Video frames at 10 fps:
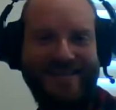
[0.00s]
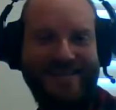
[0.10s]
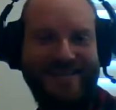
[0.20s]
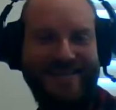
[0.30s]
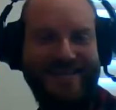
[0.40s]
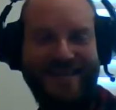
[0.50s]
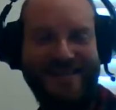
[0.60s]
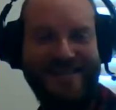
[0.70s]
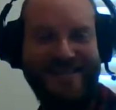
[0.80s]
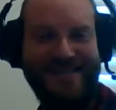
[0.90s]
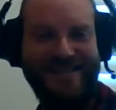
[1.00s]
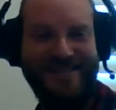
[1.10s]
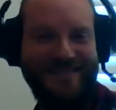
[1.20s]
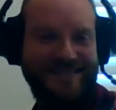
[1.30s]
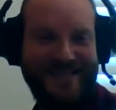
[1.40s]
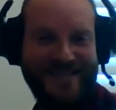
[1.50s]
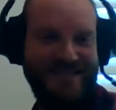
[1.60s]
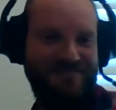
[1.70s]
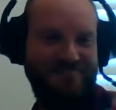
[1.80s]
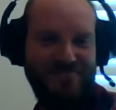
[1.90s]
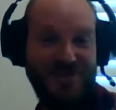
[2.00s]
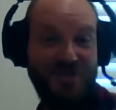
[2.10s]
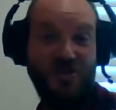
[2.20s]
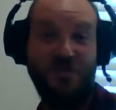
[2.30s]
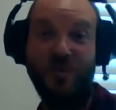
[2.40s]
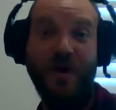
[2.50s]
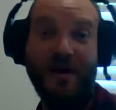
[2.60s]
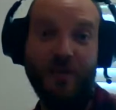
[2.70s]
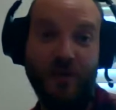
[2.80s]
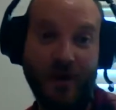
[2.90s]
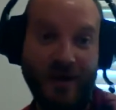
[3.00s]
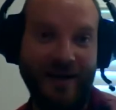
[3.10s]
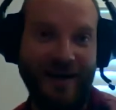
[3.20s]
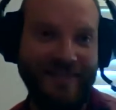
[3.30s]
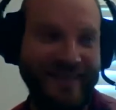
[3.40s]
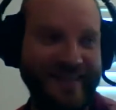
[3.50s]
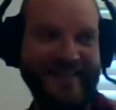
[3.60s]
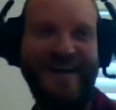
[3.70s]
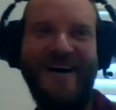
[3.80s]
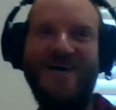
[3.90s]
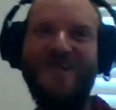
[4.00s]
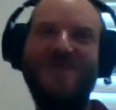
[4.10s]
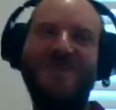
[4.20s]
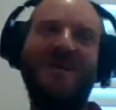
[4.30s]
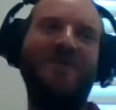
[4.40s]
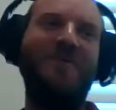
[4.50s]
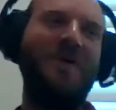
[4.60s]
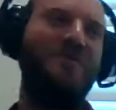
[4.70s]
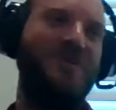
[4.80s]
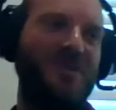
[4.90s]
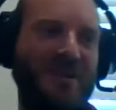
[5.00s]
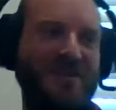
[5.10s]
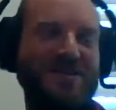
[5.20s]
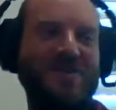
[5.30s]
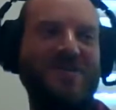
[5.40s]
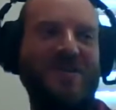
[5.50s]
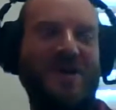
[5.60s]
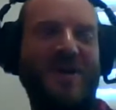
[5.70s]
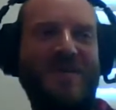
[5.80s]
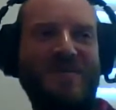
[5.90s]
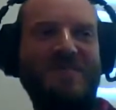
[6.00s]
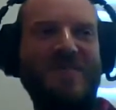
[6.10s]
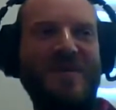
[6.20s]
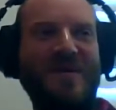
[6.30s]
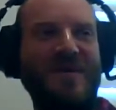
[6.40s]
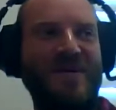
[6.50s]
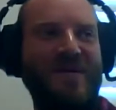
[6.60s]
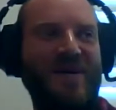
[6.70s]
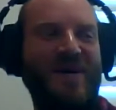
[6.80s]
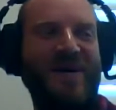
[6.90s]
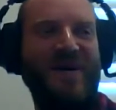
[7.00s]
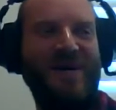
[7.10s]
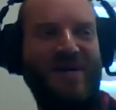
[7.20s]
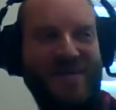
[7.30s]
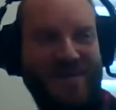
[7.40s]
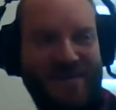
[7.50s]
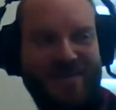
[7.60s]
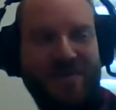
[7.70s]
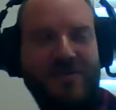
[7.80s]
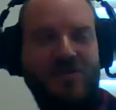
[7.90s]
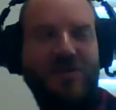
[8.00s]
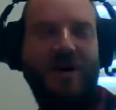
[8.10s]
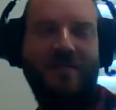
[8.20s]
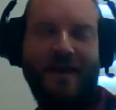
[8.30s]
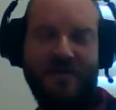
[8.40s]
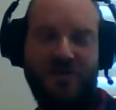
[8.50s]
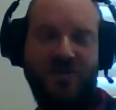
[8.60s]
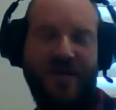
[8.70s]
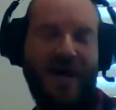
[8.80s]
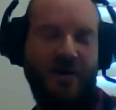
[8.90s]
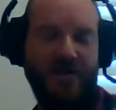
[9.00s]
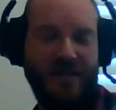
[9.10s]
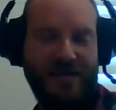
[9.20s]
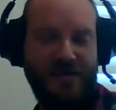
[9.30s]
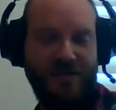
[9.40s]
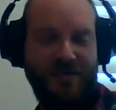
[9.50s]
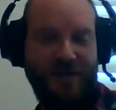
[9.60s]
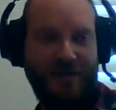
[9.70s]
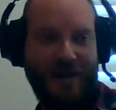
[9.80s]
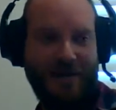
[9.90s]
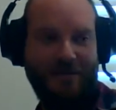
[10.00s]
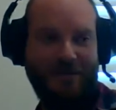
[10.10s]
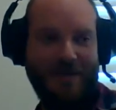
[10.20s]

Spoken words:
you know, that's pretty stupid way of working, I think. So yeah, one, we try and do, try and make sure the hours aren't too far out,